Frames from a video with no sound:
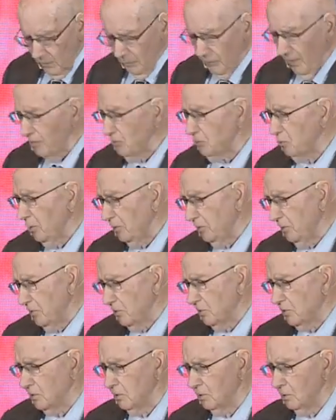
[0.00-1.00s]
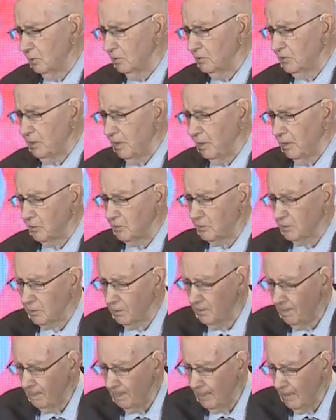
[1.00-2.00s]
That's what this says.
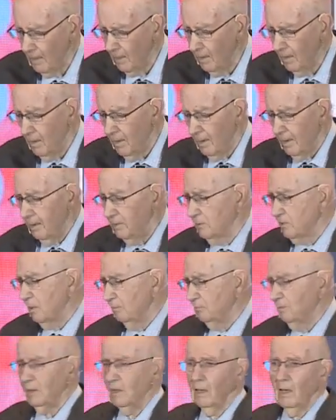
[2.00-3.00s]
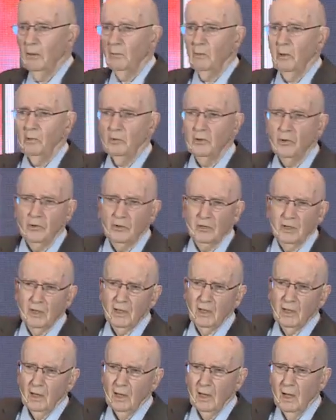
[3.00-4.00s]
And sometimes we're
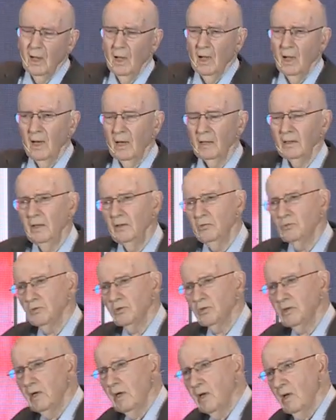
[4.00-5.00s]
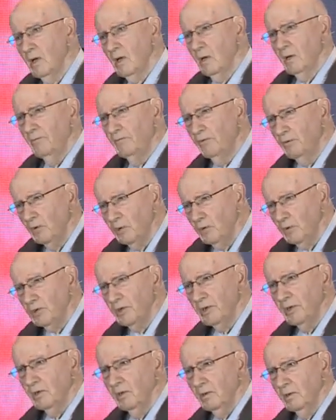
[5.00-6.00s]
using an interesting
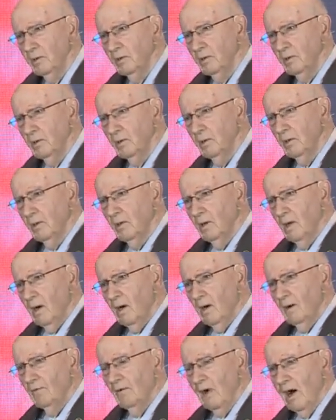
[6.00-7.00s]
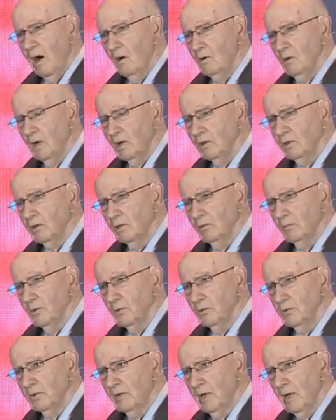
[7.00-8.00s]
version of how
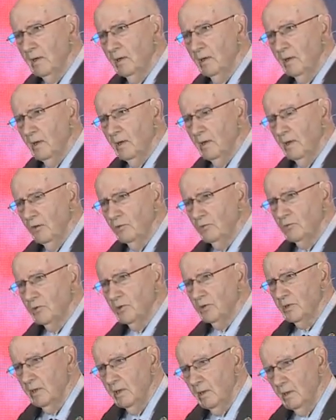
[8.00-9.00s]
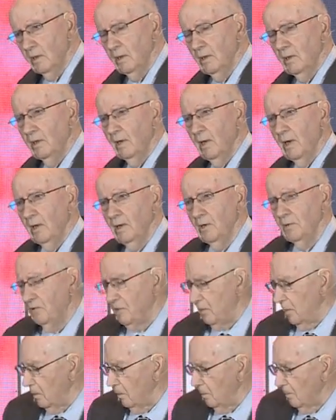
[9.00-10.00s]
customers get interested in
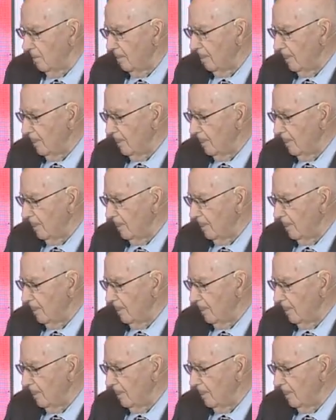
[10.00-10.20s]
anything.